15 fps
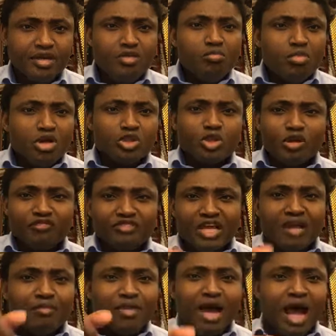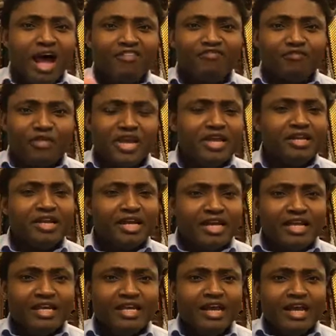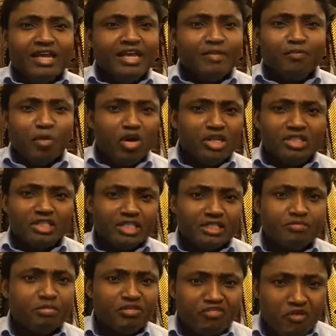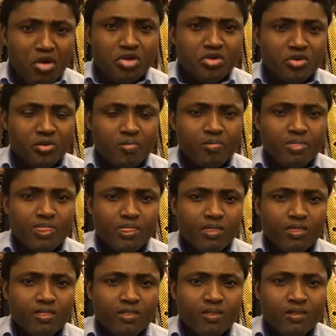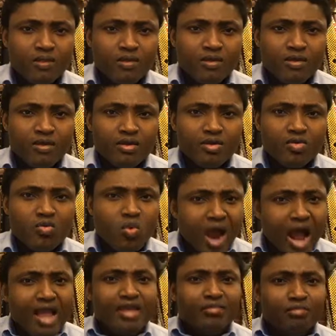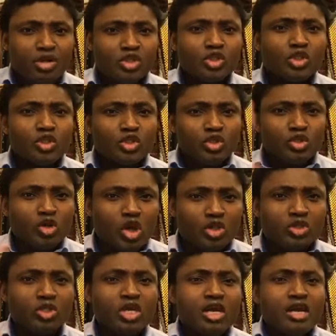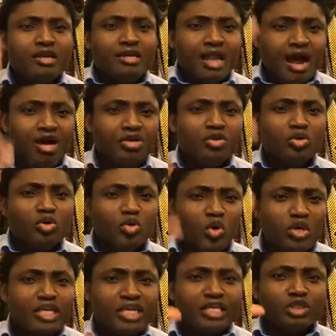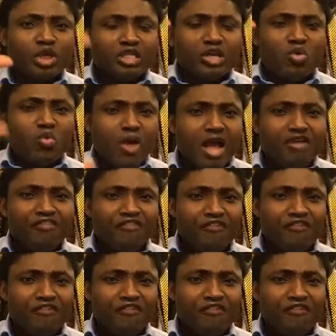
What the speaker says: Most of them have been in politics before you. Why must you not now look into the wealth